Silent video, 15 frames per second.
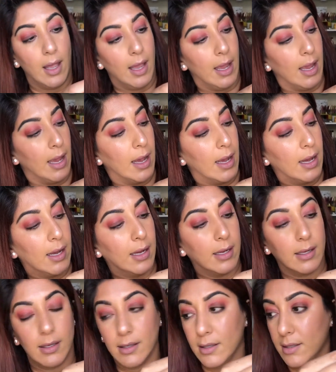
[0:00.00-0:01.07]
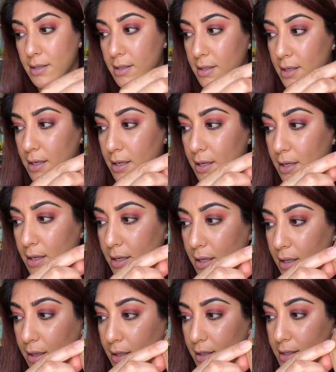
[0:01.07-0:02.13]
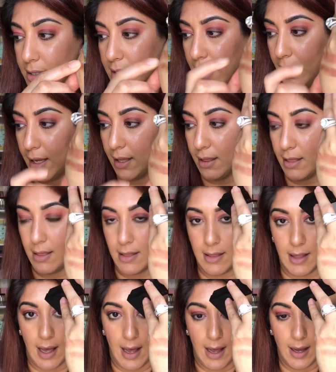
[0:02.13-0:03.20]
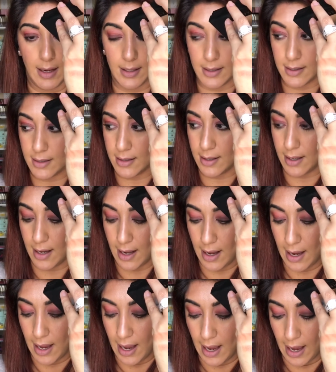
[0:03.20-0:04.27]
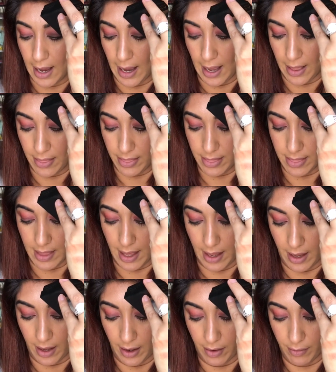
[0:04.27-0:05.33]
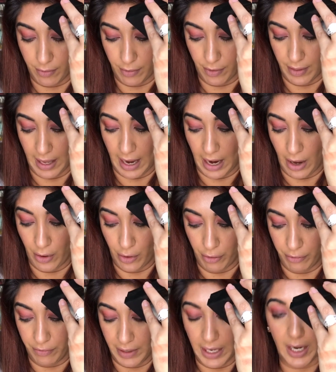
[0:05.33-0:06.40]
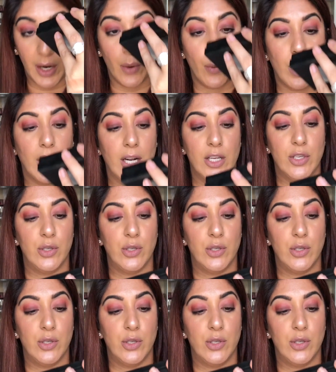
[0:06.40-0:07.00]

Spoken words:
And it looks like that. And then for the outer V, we're going